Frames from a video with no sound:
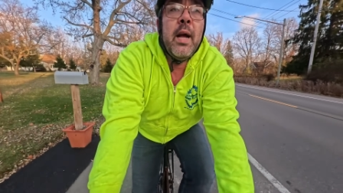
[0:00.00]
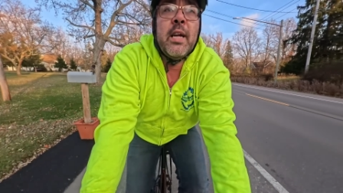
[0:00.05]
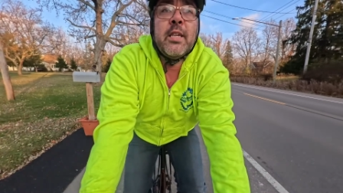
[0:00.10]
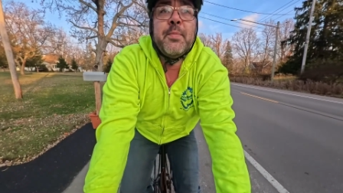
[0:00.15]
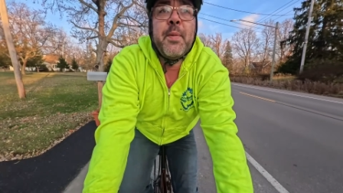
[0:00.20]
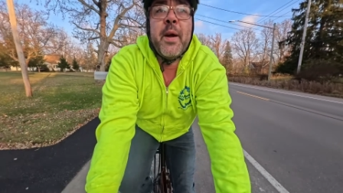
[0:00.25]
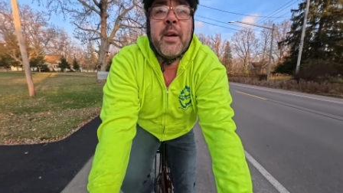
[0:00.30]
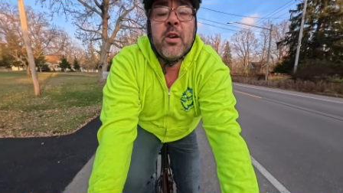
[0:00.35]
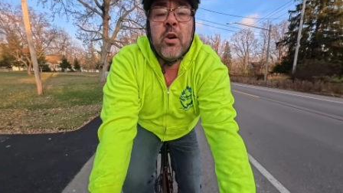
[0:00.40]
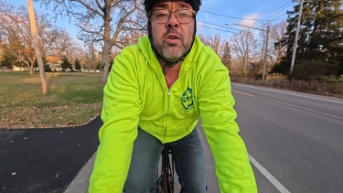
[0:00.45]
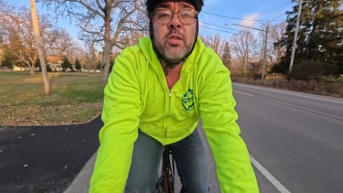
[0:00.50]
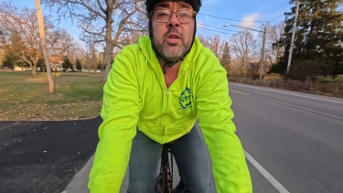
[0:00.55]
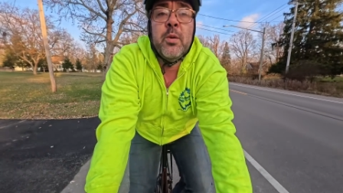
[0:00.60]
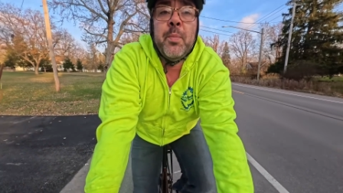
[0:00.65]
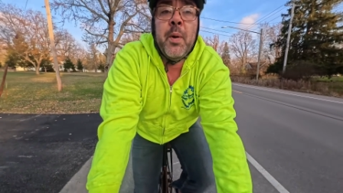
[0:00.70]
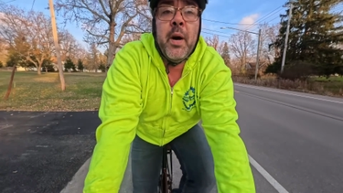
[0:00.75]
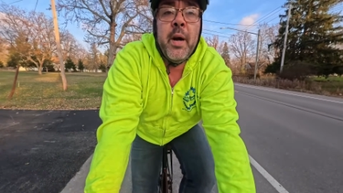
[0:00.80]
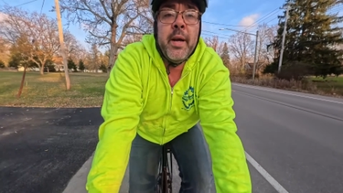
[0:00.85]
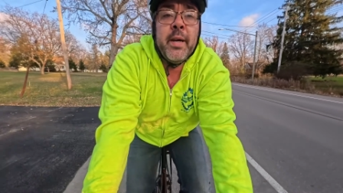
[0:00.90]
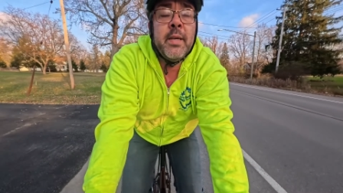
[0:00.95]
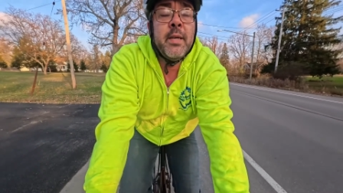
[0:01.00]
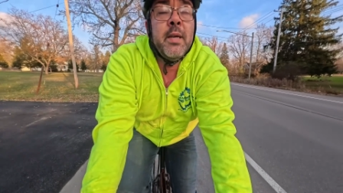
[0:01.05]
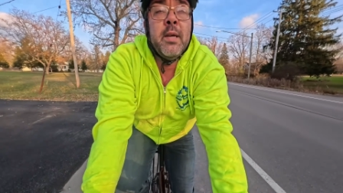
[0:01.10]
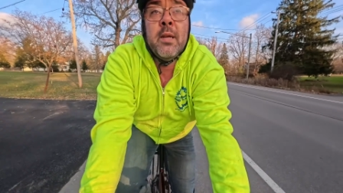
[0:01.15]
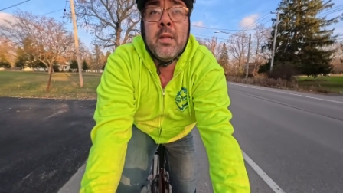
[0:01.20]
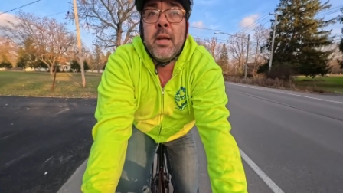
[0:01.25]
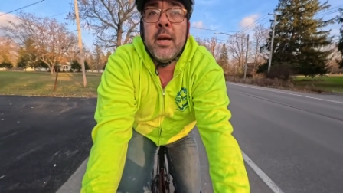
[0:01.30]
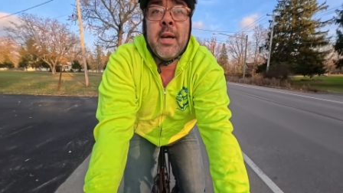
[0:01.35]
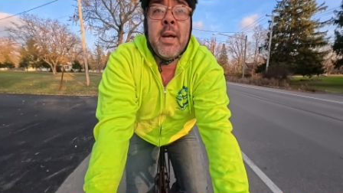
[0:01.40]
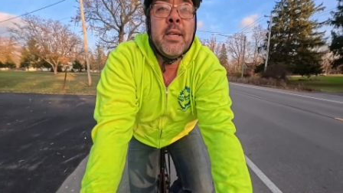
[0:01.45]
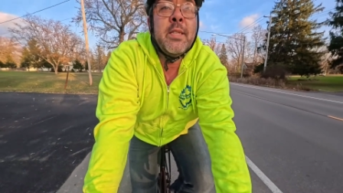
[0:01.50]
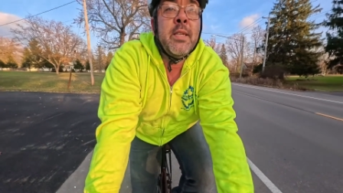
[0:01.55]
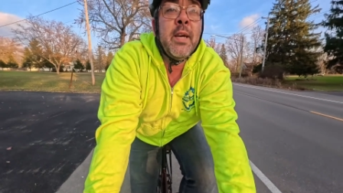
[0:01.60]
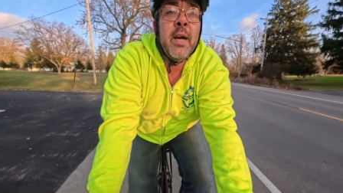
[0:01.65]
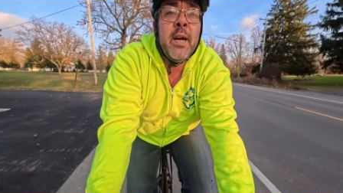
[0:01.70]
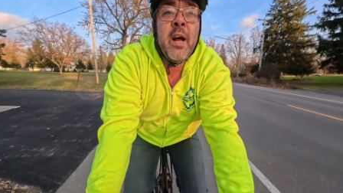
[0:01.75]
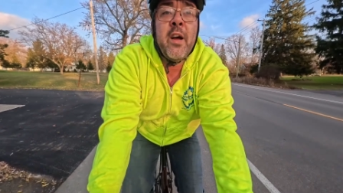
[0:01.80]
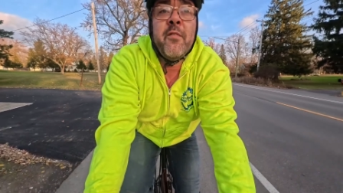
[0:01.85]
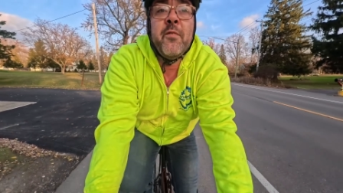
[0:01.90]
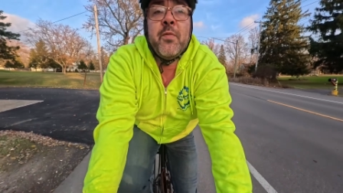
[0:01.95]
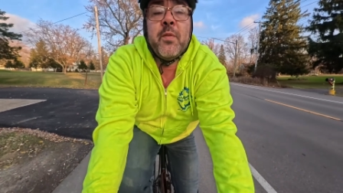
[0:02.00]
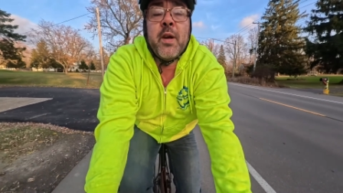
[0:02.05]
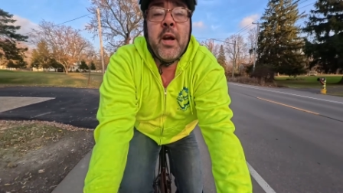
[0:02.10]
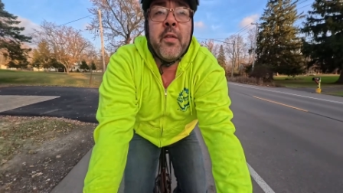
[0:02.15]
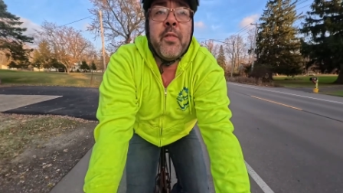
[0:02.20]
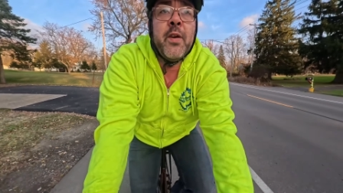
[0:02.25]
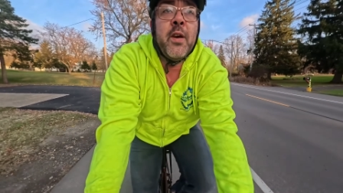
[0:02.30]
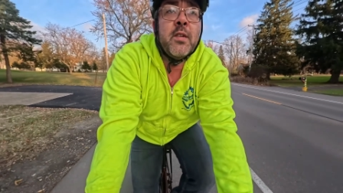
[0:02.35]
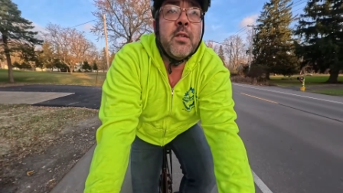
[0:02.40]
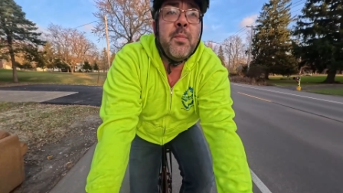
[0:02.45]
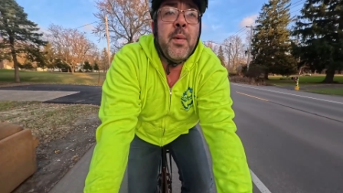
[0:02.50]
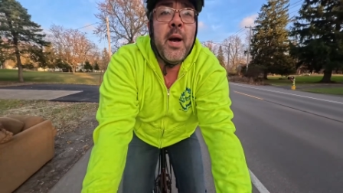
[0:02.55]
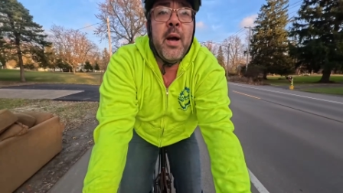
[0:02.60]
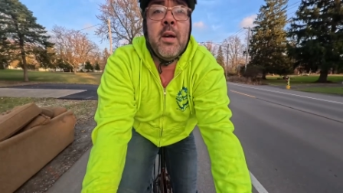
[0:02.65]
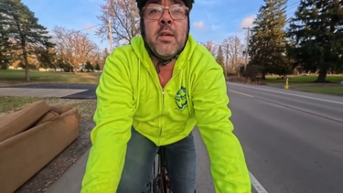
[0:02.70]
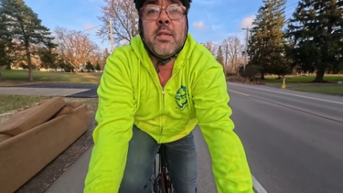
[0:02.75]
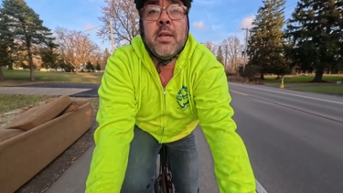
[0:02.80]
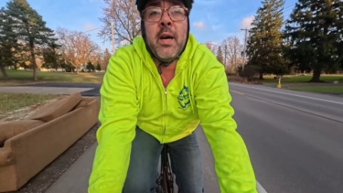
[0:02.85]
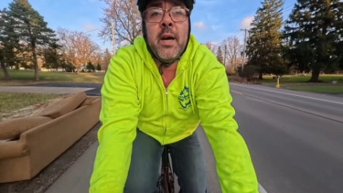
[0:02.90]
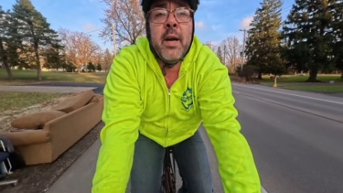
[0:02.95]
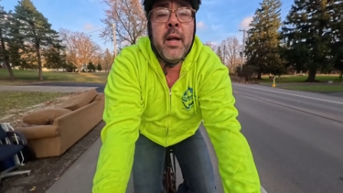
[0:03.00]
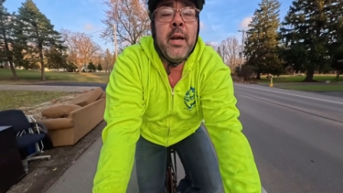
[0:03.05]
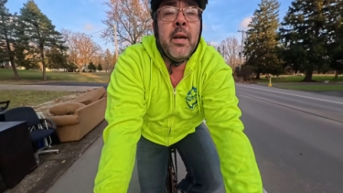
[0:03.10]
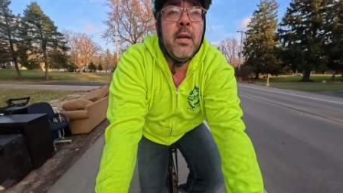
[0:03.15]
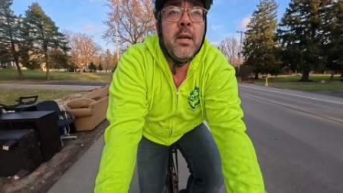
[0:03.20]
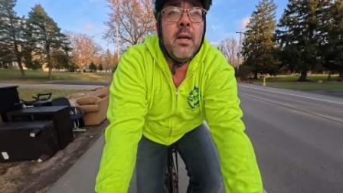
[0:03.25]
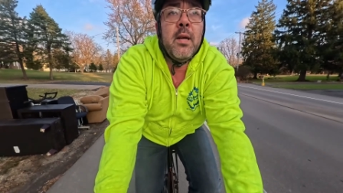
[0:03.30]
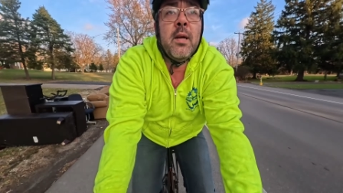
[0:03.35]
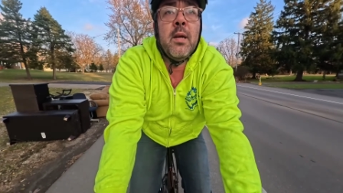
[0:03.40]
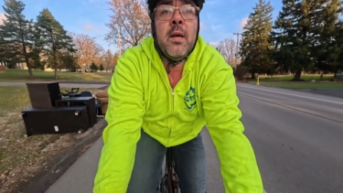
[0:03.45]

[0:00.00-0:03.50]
it's my go-to bike. Like I said, I've got 1,000 miles on it.